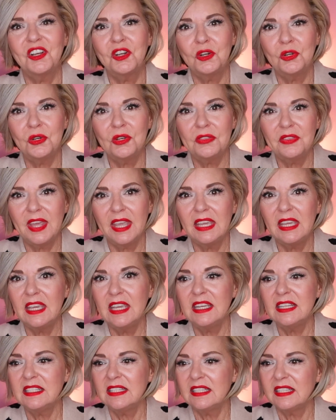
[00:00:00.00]
The cool thing
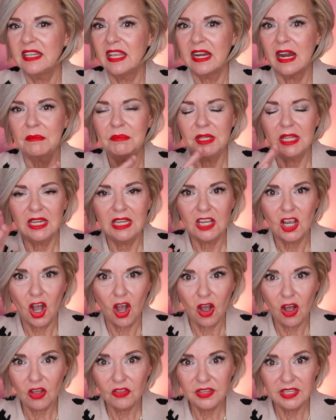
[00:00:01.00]
is is that I'm getting
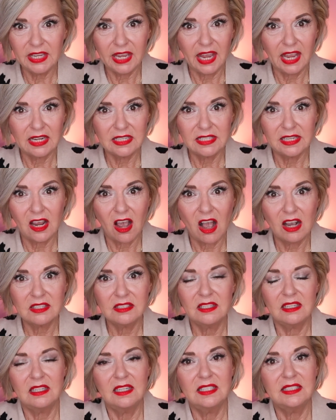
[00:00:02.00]
all the
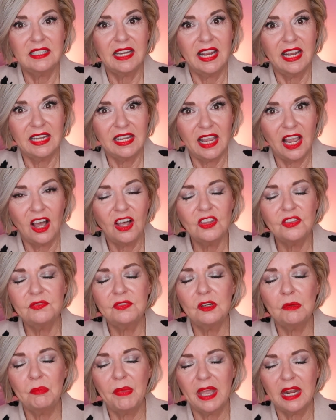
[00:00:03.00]
antioxidants and
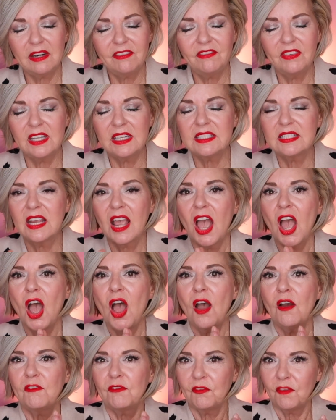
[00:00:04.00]
healthful benefits
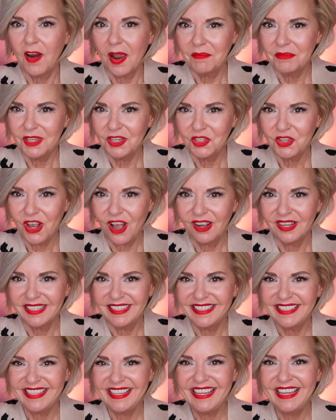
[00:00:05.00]
from the
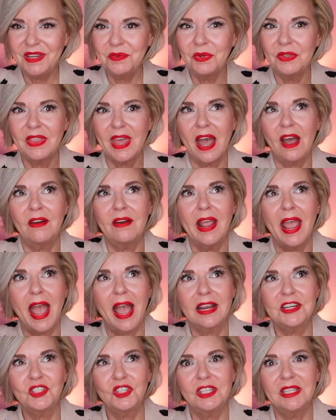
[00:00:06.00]
chaga tea without
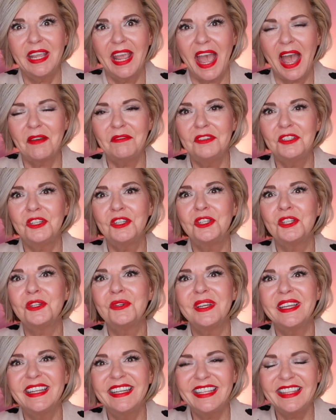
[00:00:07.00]
actually having to
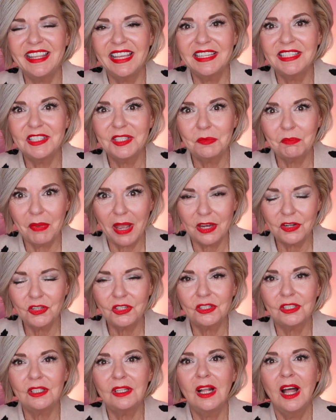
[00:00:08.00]
do anything
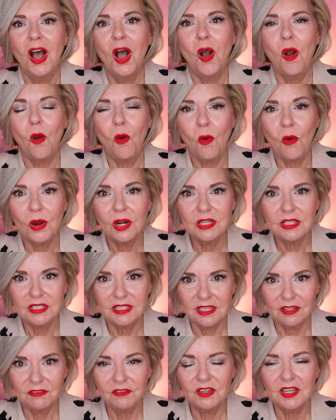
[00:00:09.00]
special or
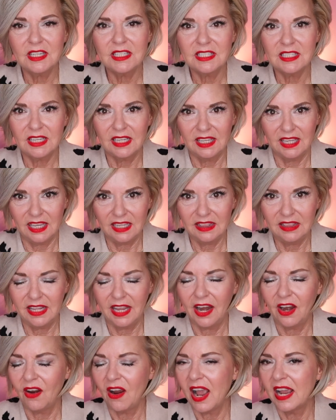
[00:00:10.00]
different to get
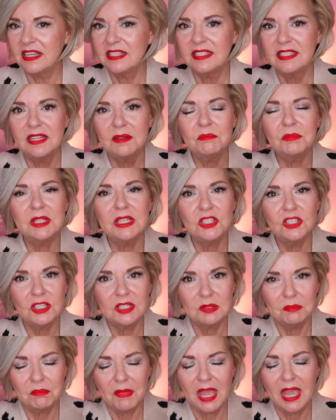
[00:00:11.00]
there. I simply
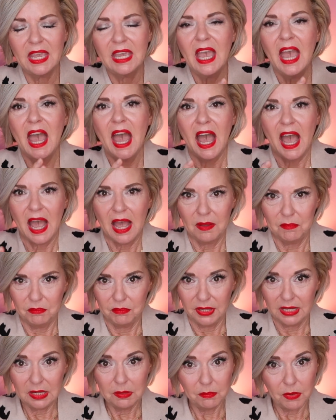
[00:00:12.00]
just make a
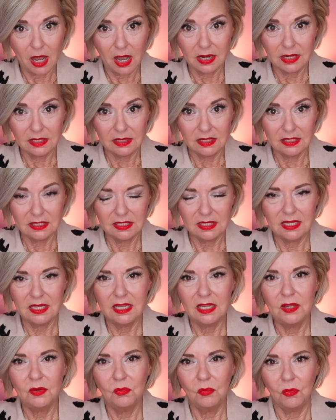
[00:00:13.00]
big pot of the
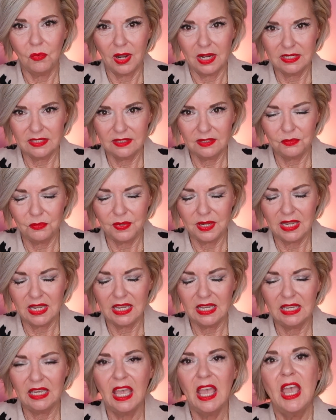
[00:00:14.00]
tea once a
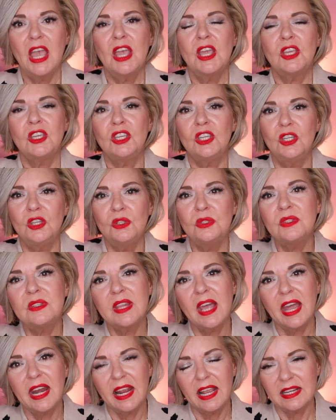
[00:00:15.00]
week Use
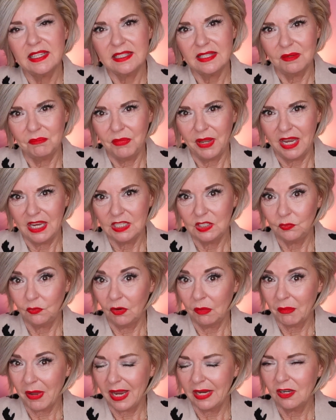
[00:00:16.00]
that as the base
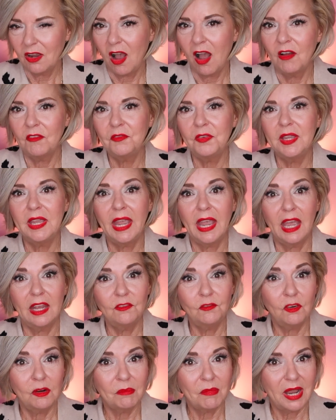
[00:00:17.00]
for my coffee
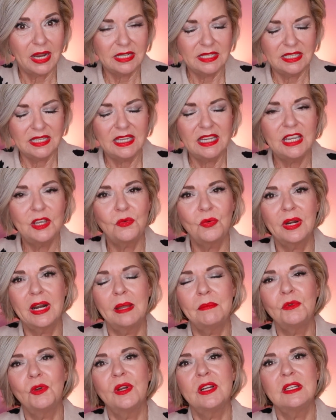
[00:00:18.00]
and for my tea when
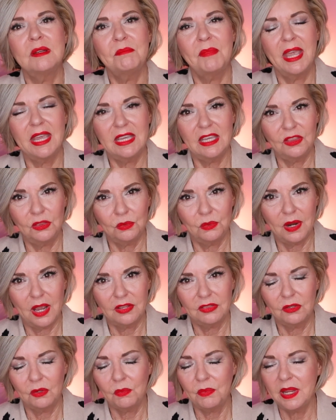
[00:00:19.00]
I'm going to make it
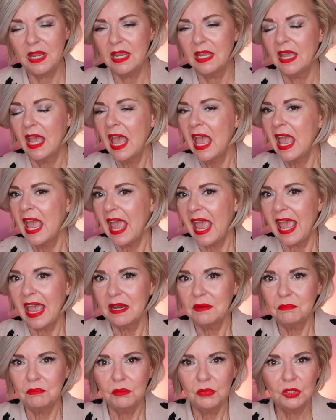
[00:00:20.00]
throughout the week.
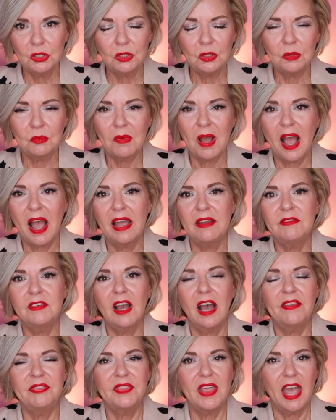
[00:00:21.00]
And boom, I've
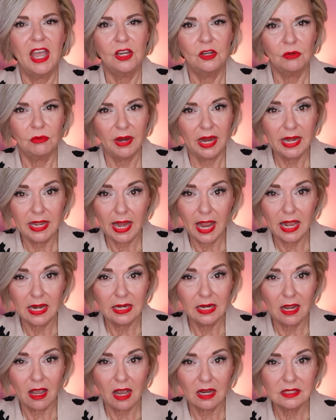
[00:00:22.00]
got that great
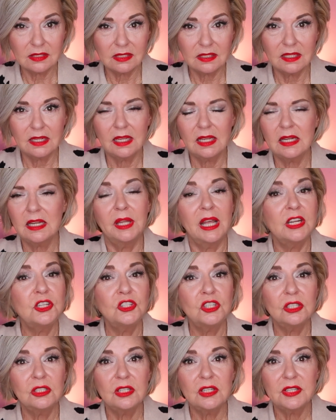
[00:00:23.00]
antioxidant, blood
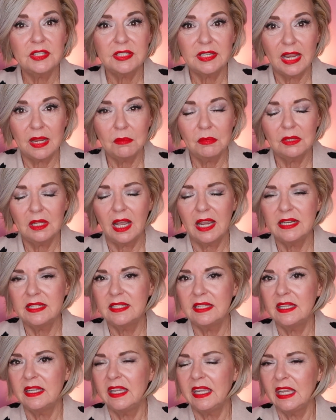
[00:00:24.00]
sugar
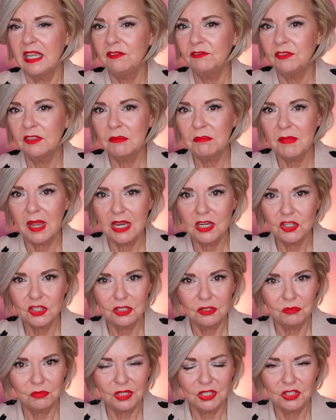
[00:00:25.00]
stabilizing,
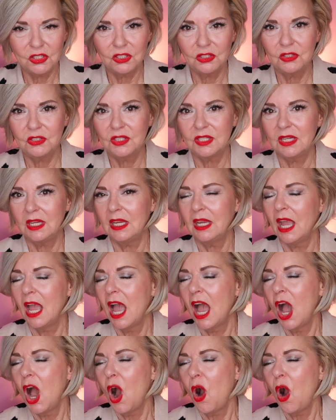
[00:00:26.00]
inflammation reducing,